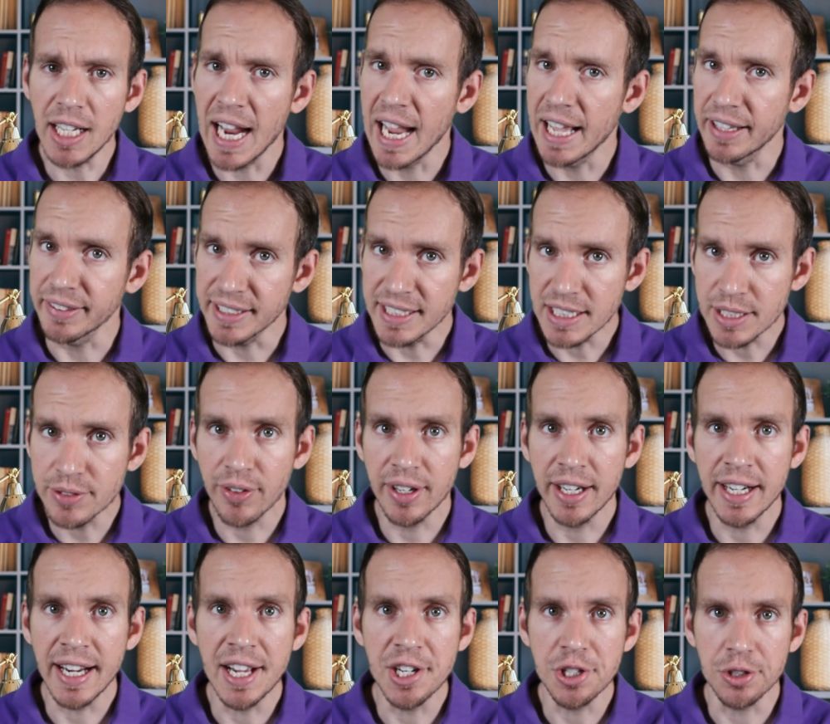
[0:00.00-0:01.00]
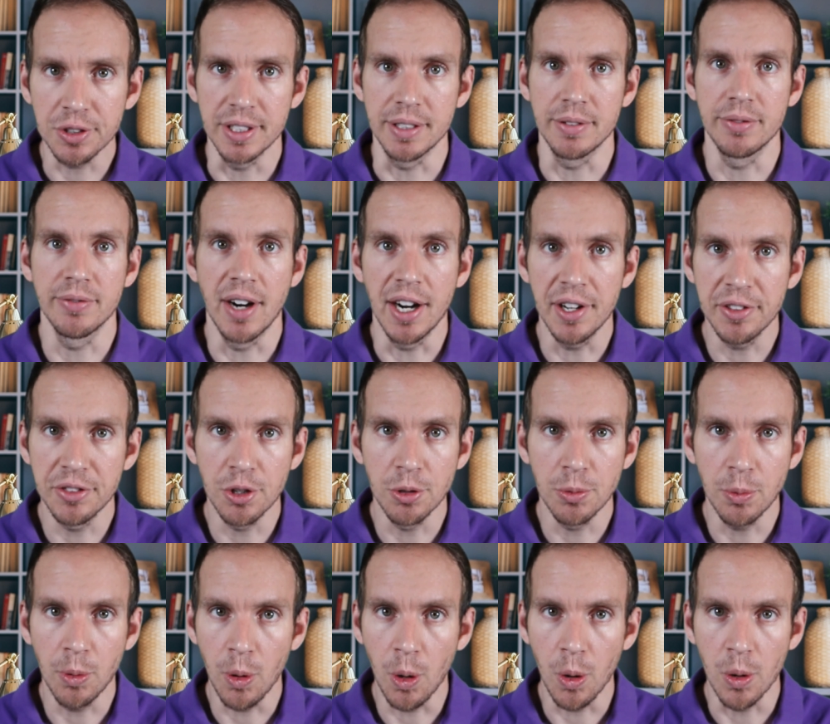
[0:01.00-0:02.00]
at least financially, fight their
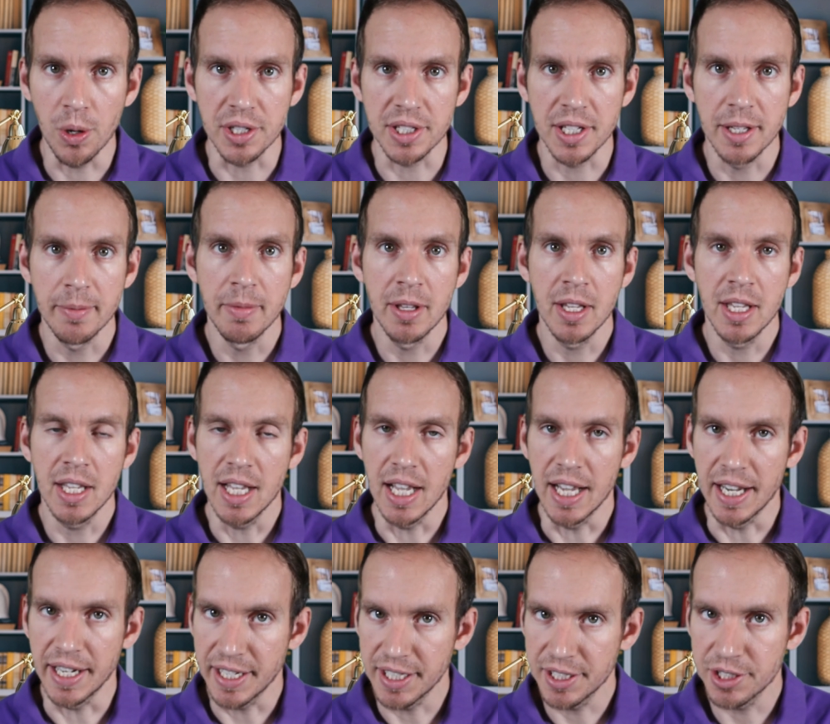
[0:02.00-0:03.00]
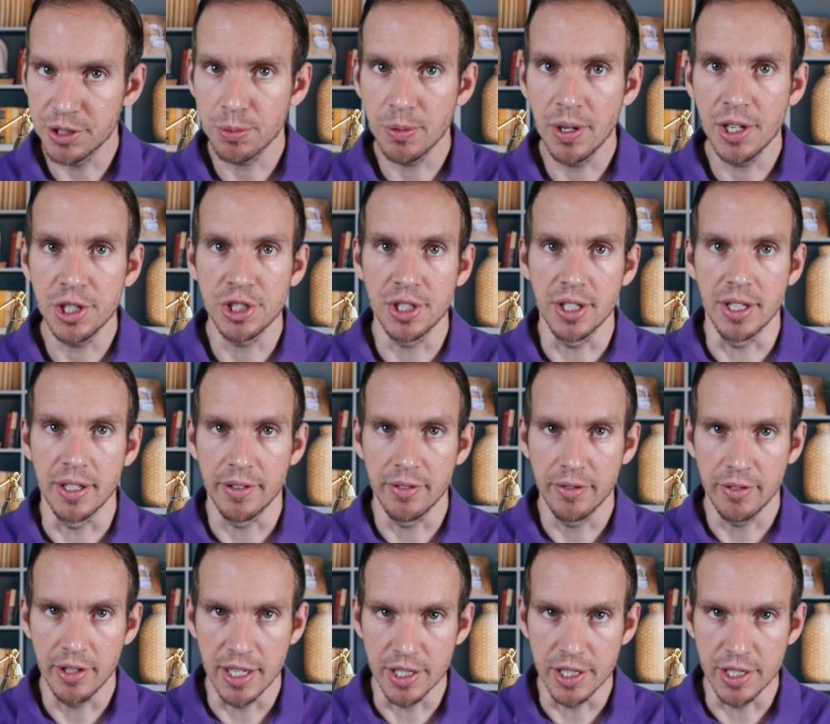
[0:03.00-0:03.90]
wars against Russia,